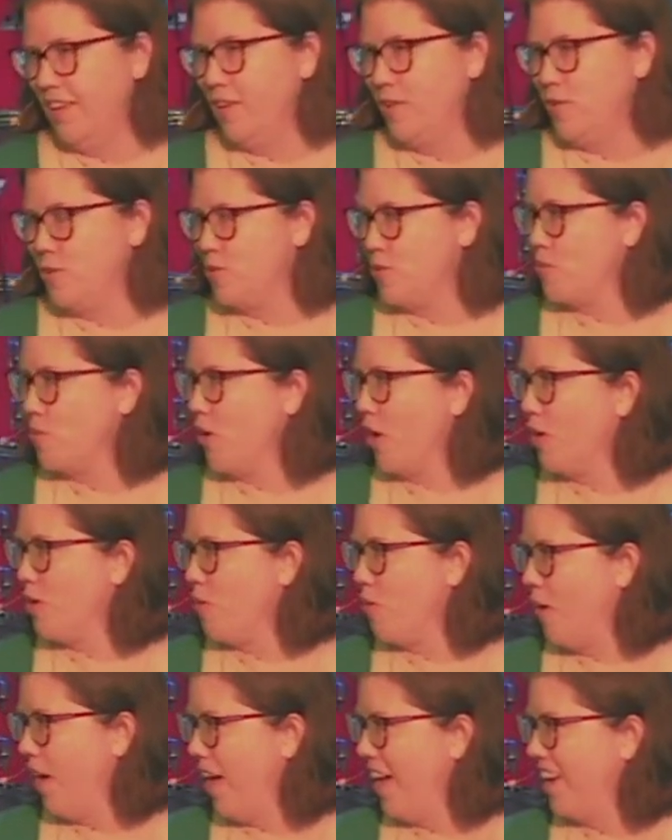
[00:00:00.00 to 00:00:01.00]
who's run
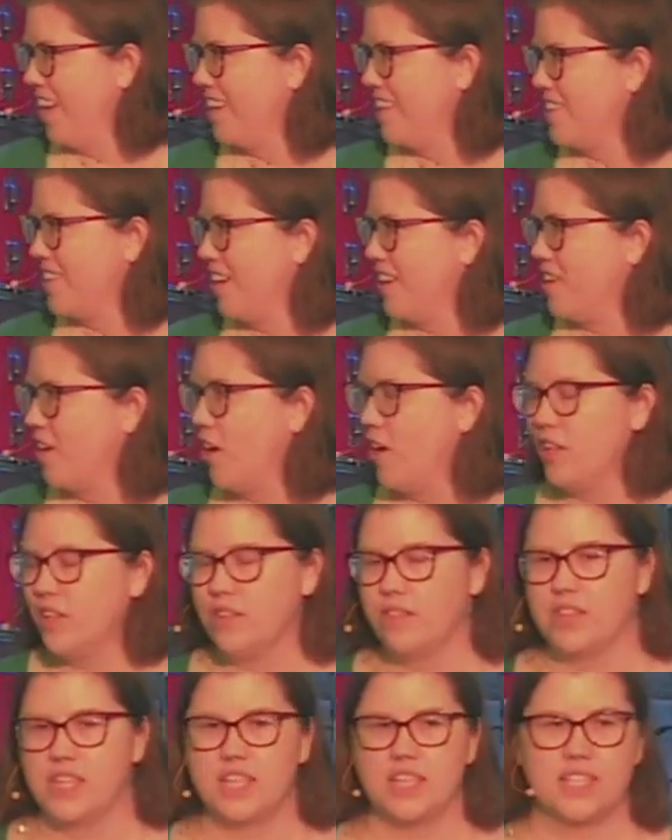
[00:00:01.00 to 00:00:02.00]
away and done all
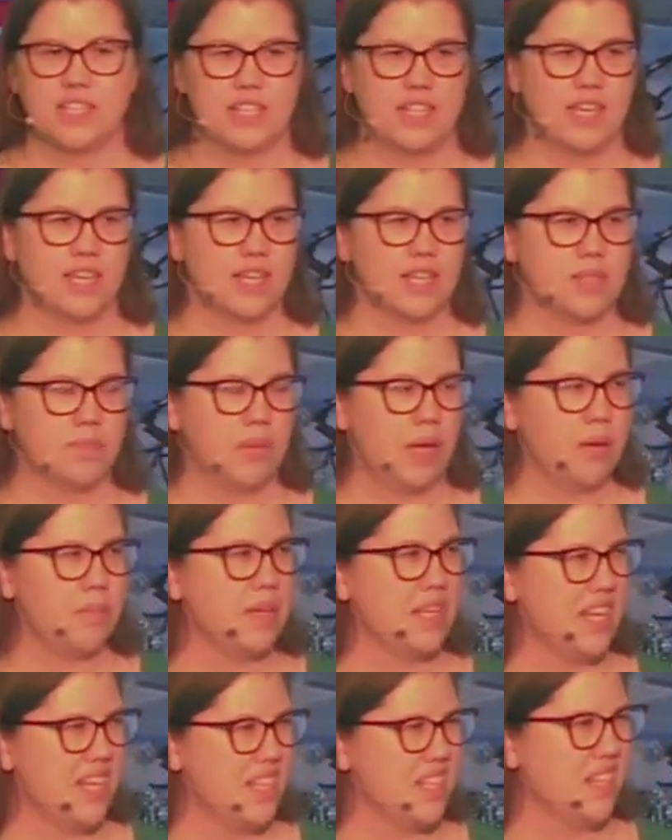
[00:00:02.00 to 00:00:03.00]
of these things
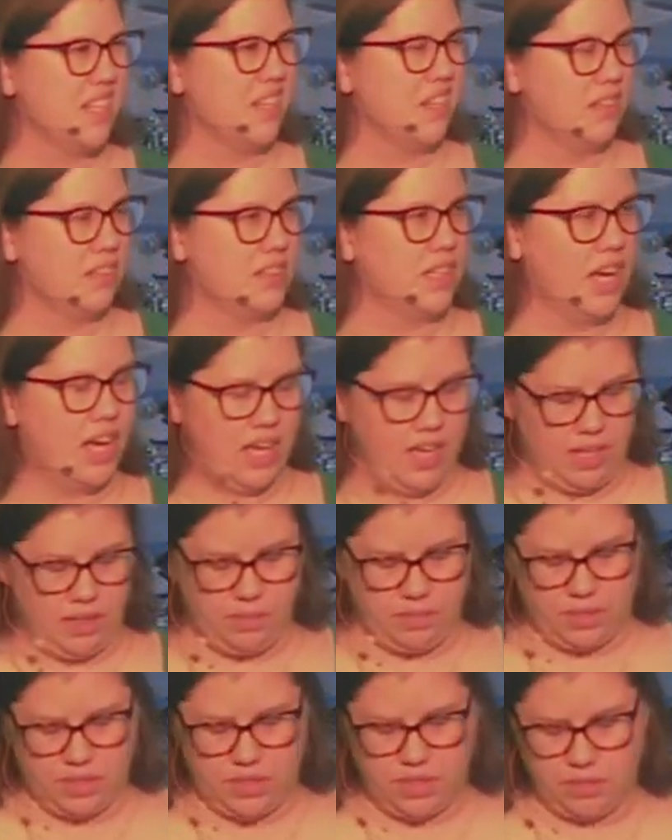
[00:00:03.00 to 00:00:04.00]
maybe needs a little
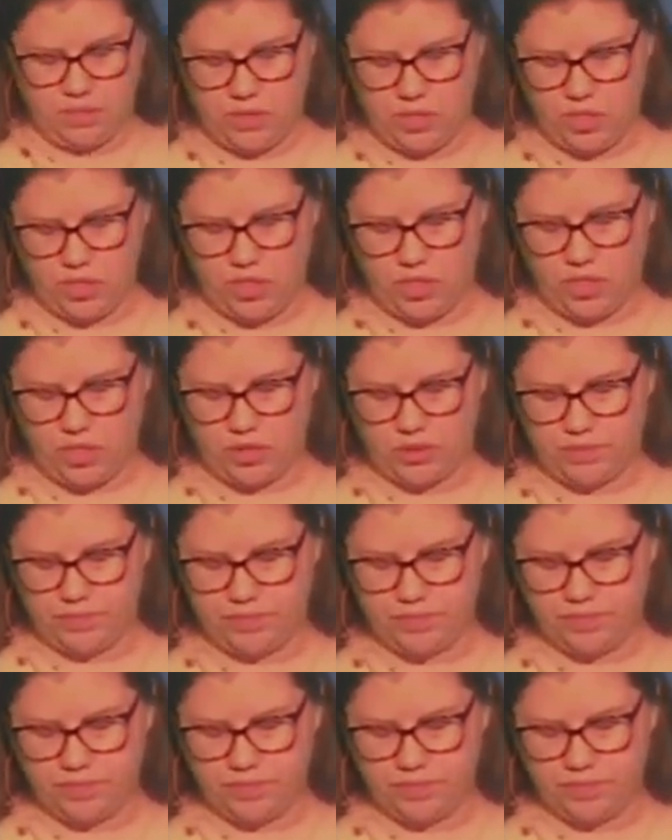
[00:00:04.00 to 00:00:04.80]
time to mature.